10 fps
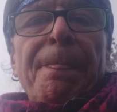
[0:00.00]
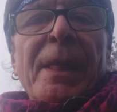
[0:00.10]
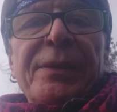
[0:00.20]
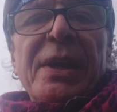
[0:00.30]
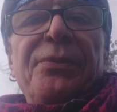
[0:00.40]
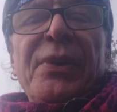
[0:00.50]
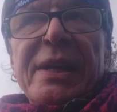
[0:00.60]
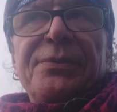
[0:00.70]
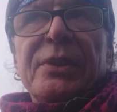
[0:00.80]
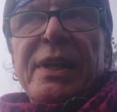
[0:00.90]
They
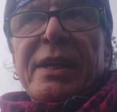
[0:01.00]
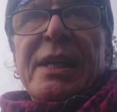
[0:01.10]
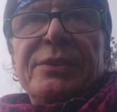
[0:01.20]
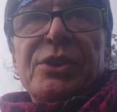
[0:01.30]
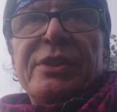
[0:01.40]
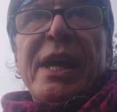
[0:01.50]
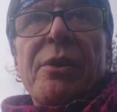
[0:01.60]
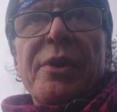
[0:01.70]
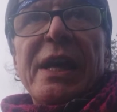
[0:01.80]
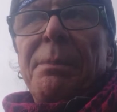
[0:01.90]
fight for their country. They're
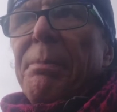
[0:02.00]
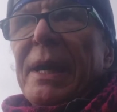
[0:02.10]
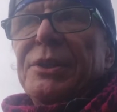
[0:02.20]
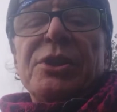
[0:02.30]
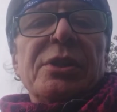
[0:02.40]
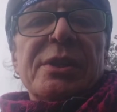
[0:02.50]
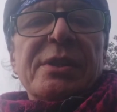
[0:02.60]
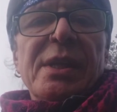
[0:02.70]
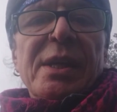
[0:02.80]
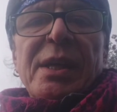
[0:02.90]
real patriots.
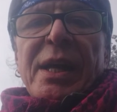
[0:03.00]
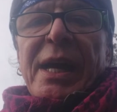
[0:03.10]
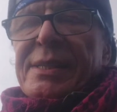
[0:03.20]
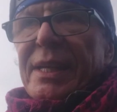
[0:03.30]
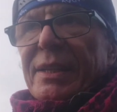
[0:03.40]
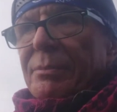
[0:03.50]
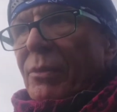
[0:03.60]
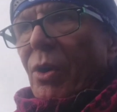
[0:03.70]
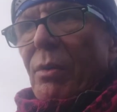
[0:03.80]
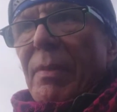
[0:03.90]
I send
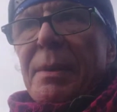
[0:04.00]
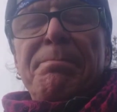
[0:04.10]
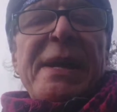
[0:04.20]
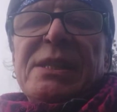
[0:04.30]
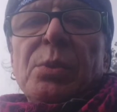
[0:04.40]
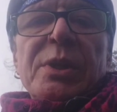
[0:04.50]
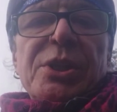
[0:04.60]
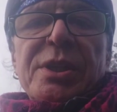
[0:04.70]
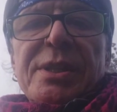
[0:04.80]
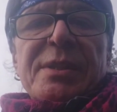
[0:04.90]
them my best
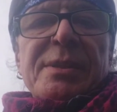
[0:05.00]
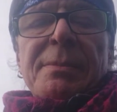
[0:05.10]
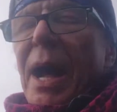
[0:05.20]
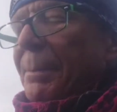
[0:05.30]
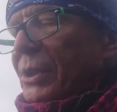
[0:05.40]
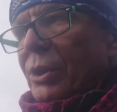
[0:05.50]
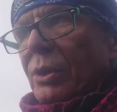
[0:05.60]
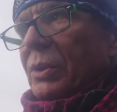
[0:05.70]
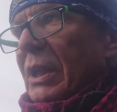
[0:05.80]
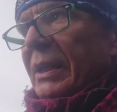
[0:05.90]
wishes,
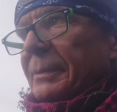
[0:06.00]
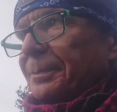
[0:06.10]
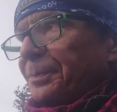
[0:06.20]
absolutely.